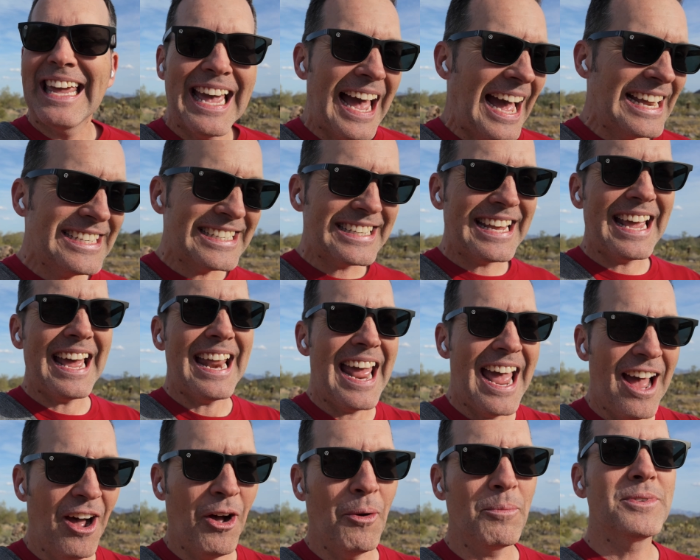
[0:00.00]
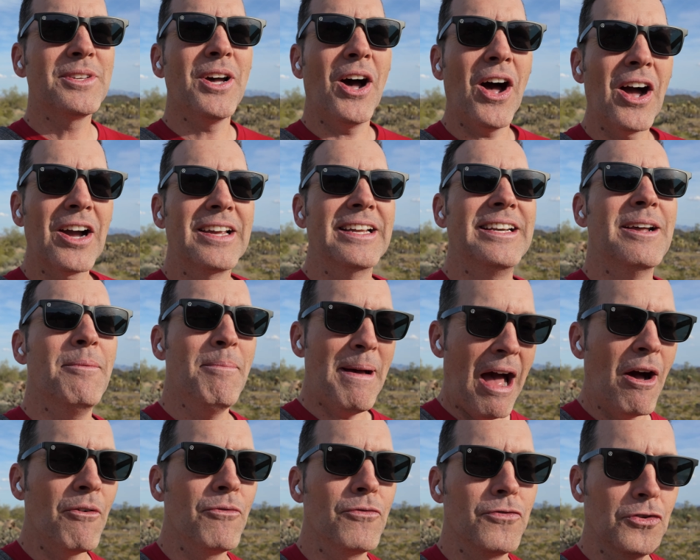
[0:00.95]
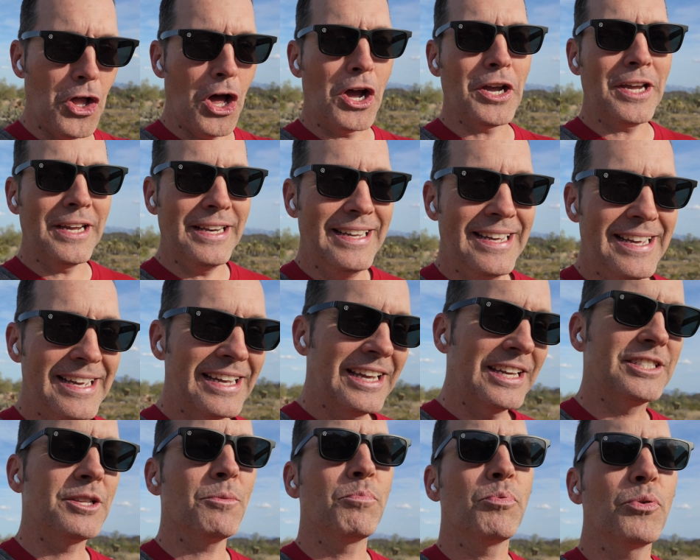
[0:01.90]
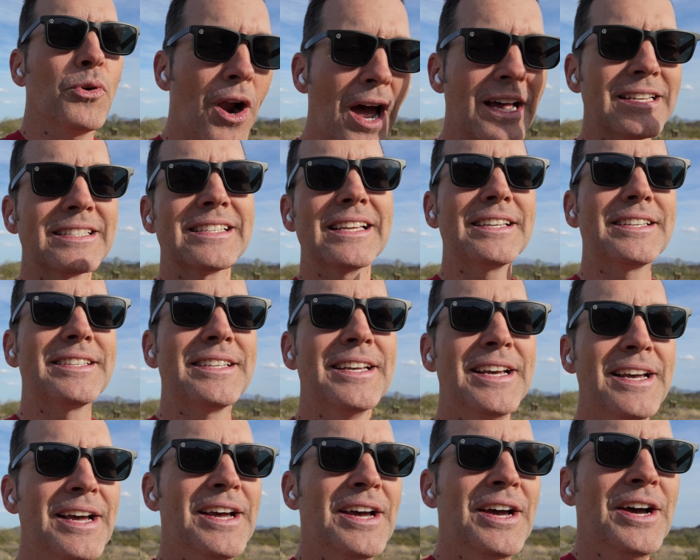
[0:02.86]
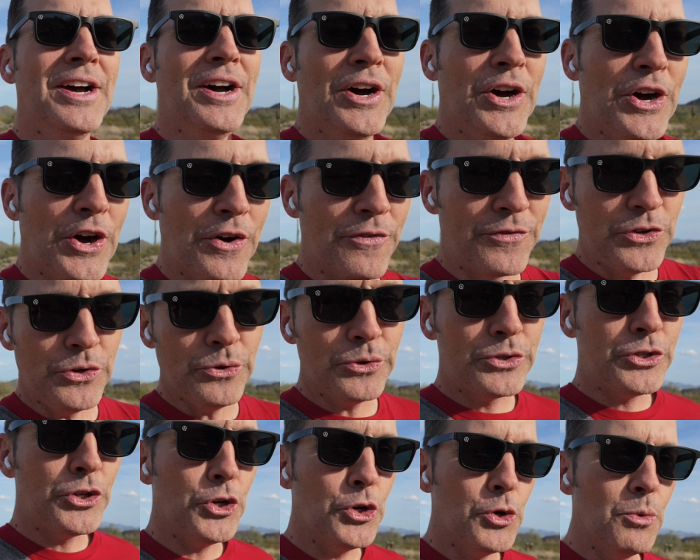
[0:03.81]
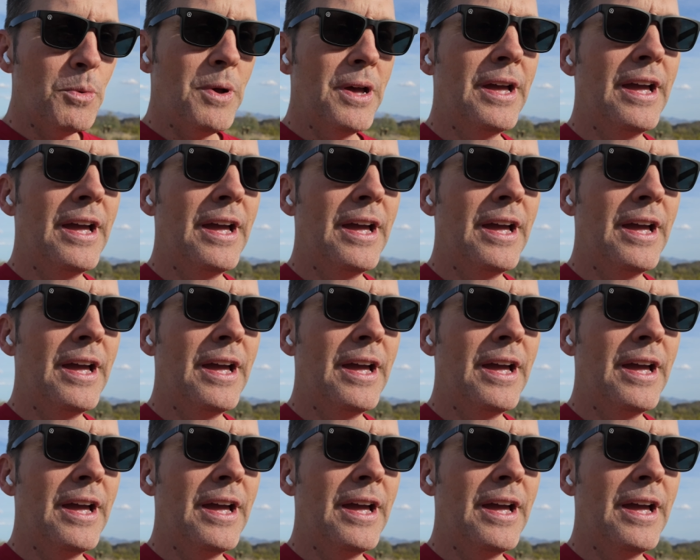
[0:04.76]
I just can't help talking about vlogging, because the process of YouTube